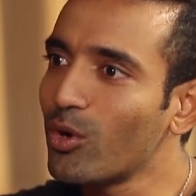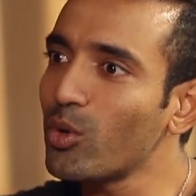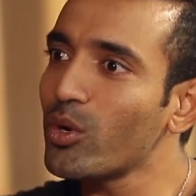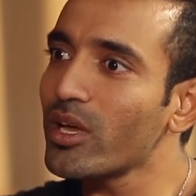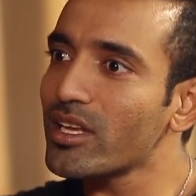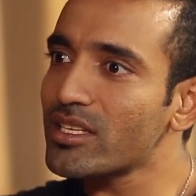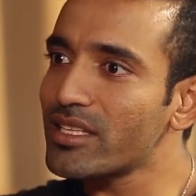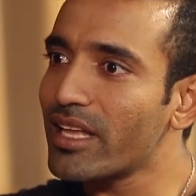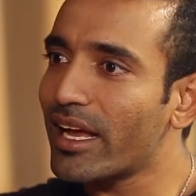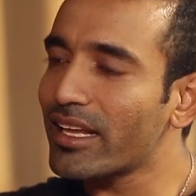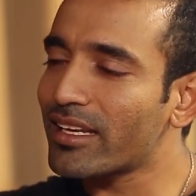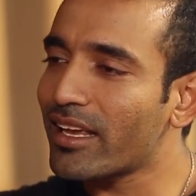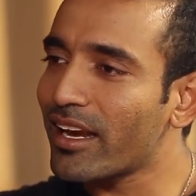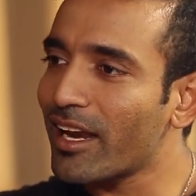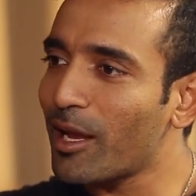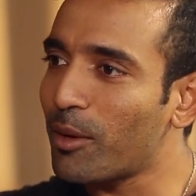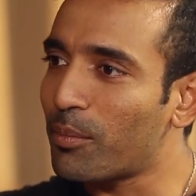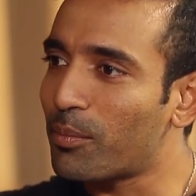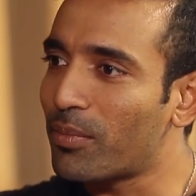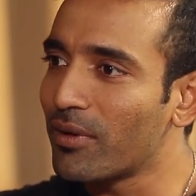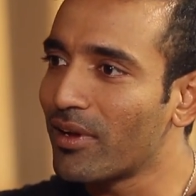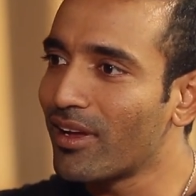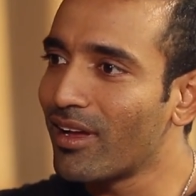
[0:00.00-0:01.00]
Who does that
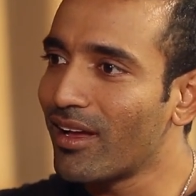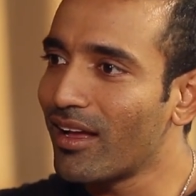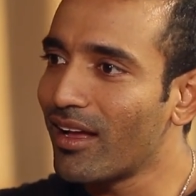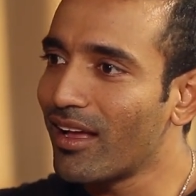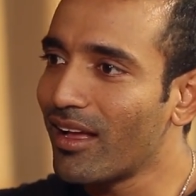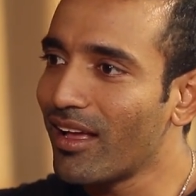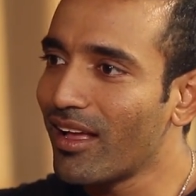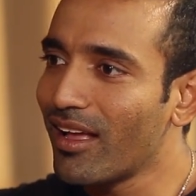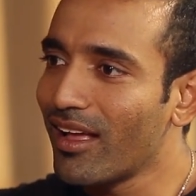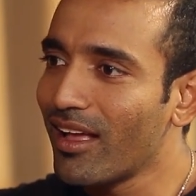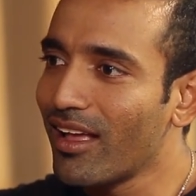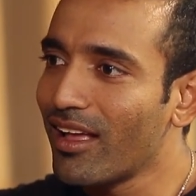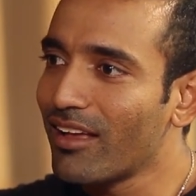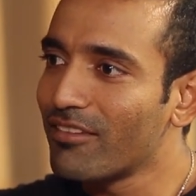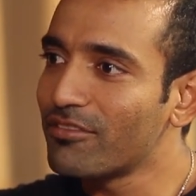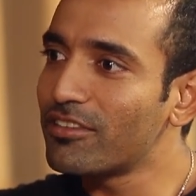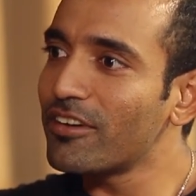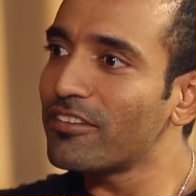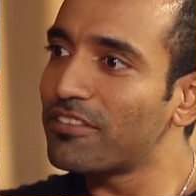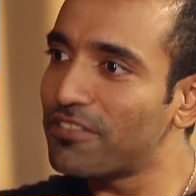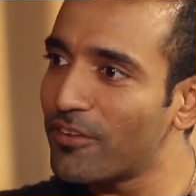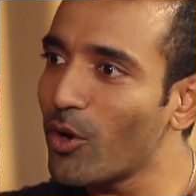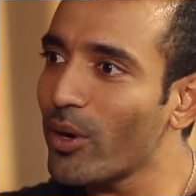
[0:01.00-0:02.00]
crap?
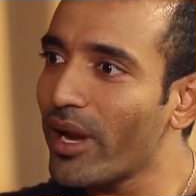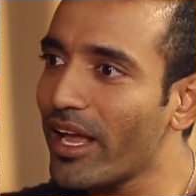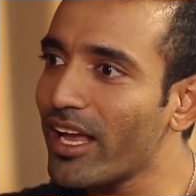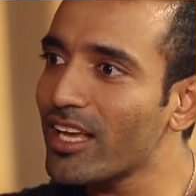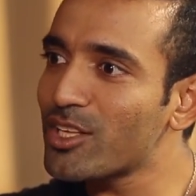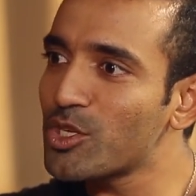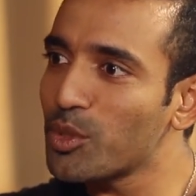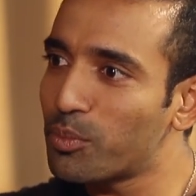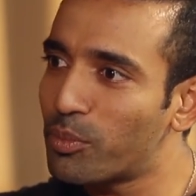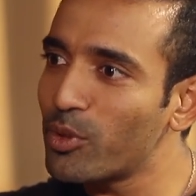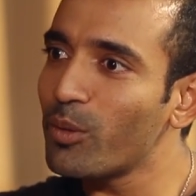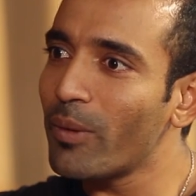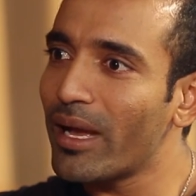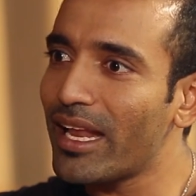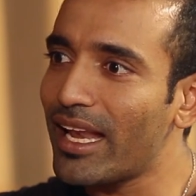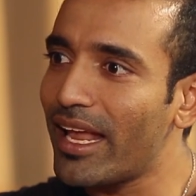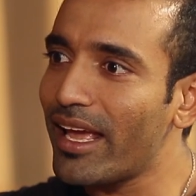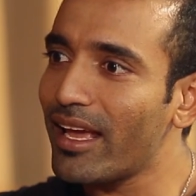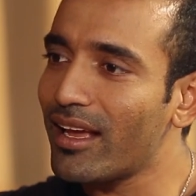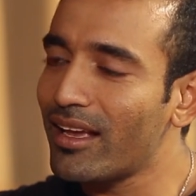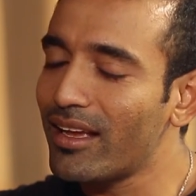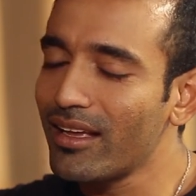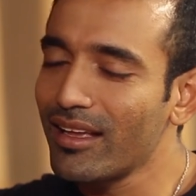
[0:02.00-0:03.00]
For four days, you pull
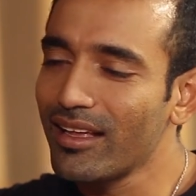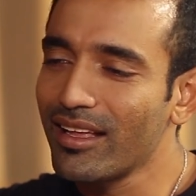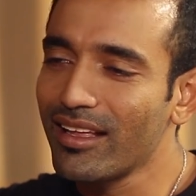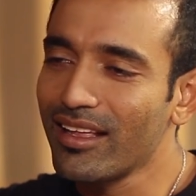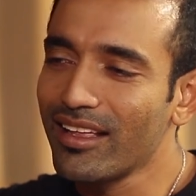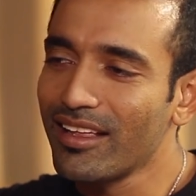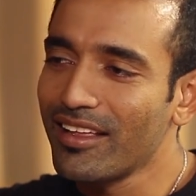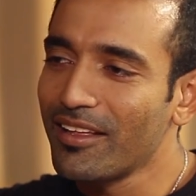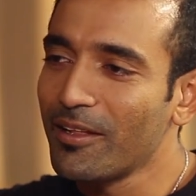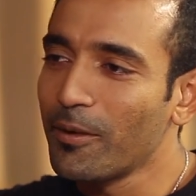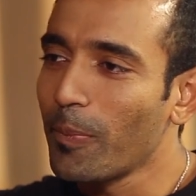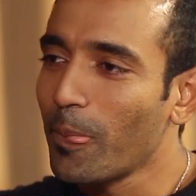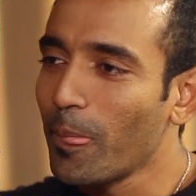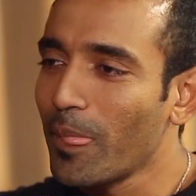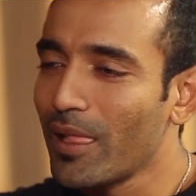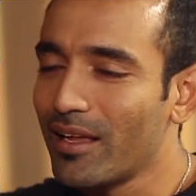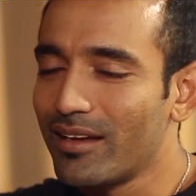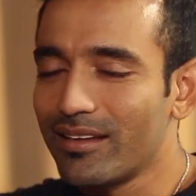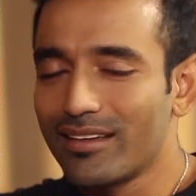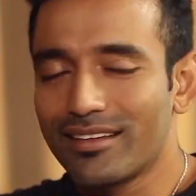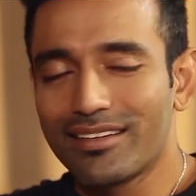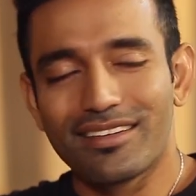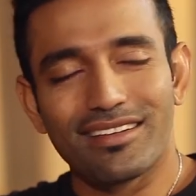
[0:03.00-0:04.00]
my leg?
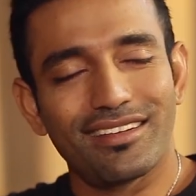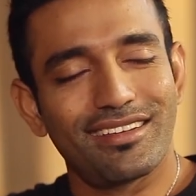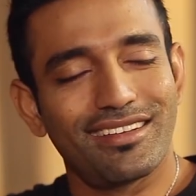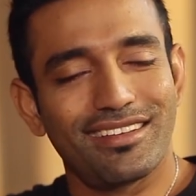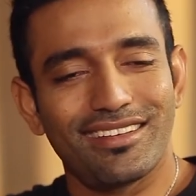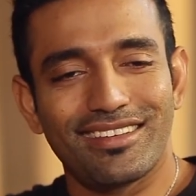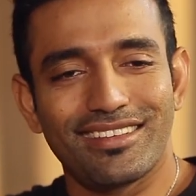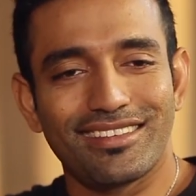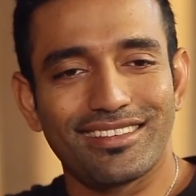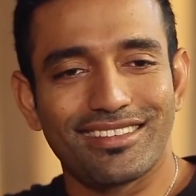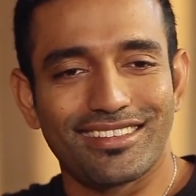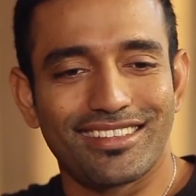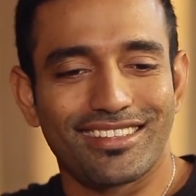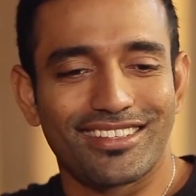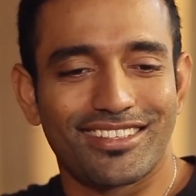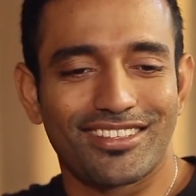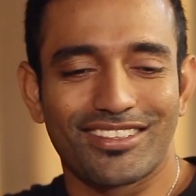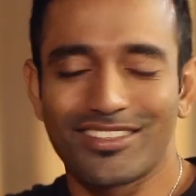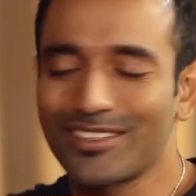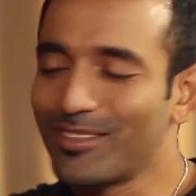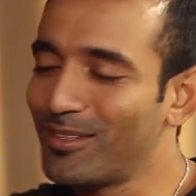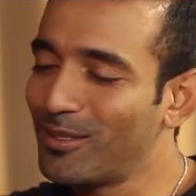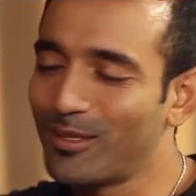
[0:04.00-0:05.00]
Oh God, that's too uh,
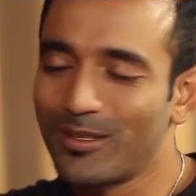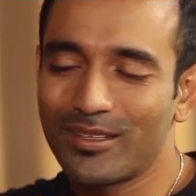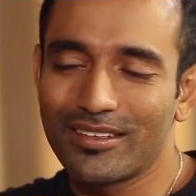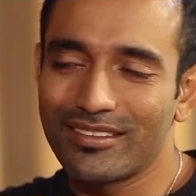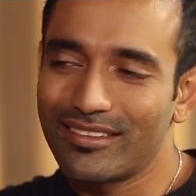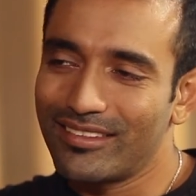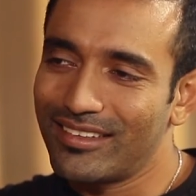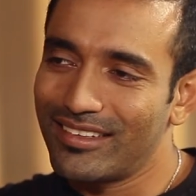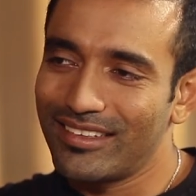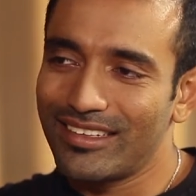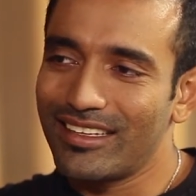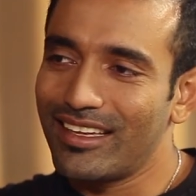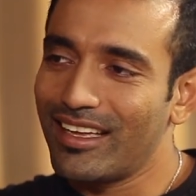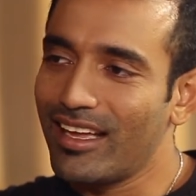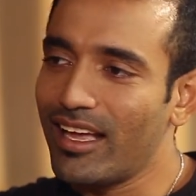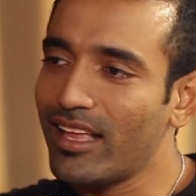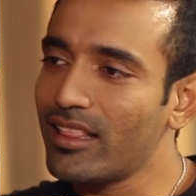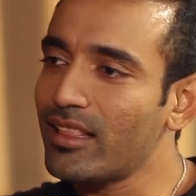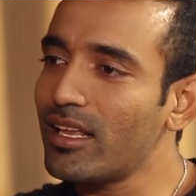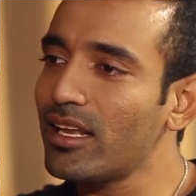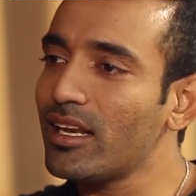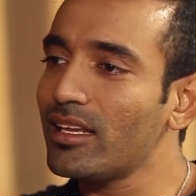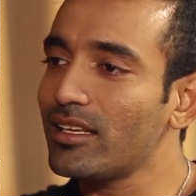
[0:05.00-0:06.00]
funny. So
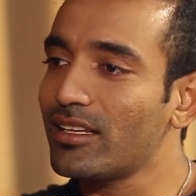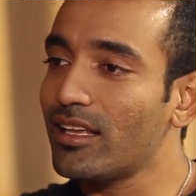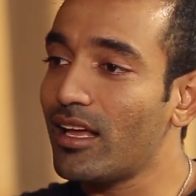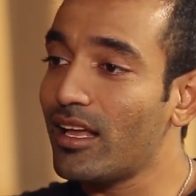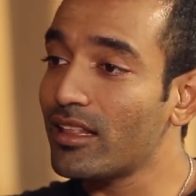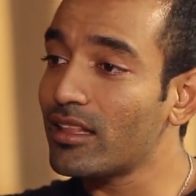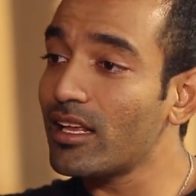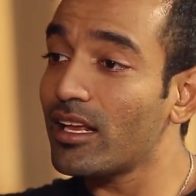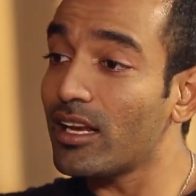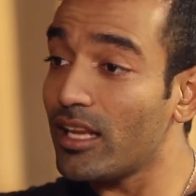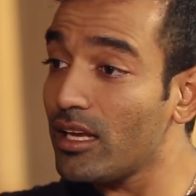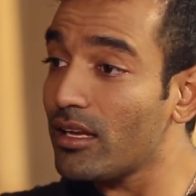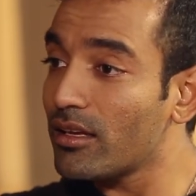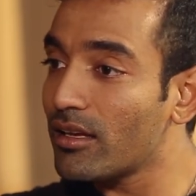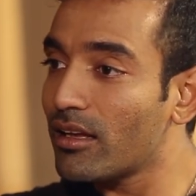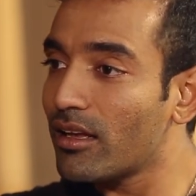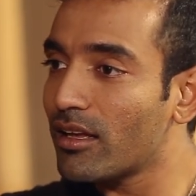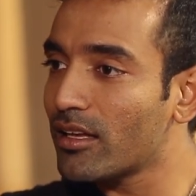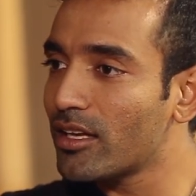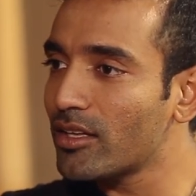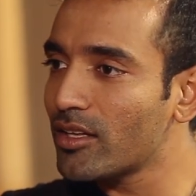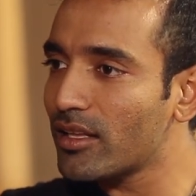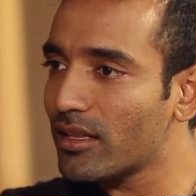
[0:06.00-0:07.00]
and then he, and then
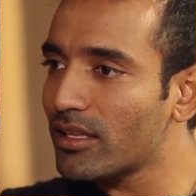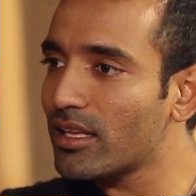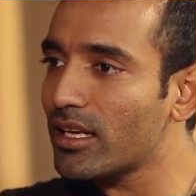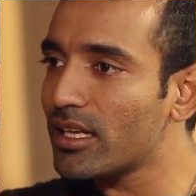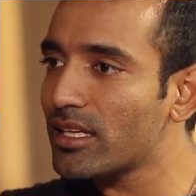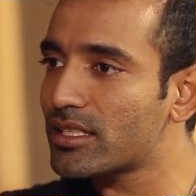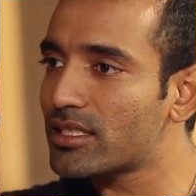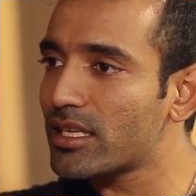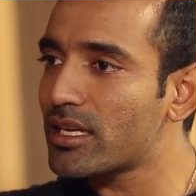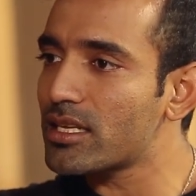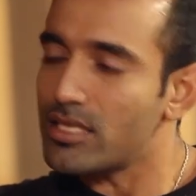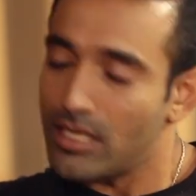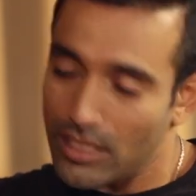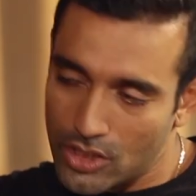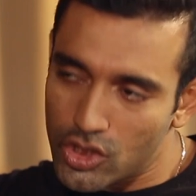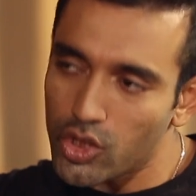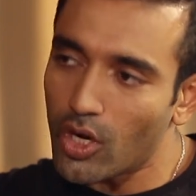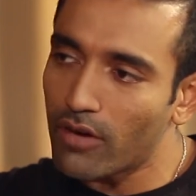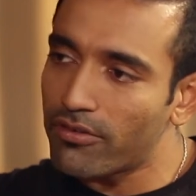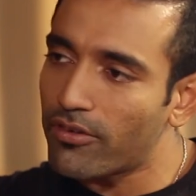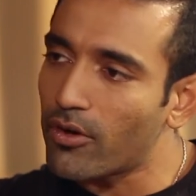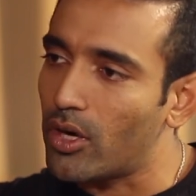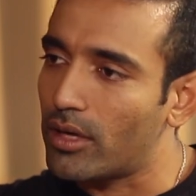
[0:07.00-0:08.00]
he you know and then he says
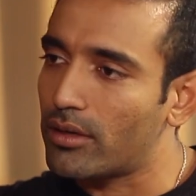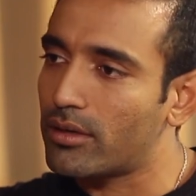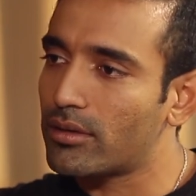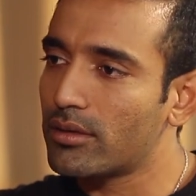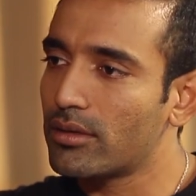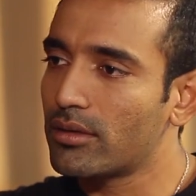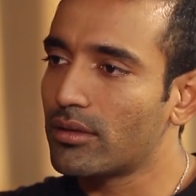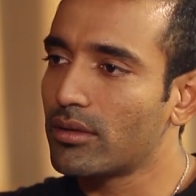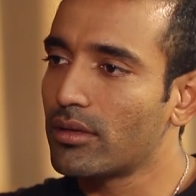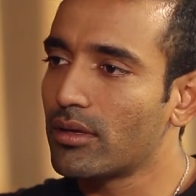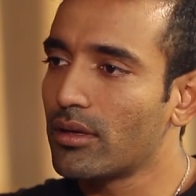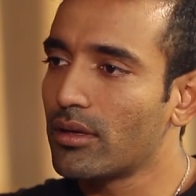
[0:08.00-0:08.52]
it's your fault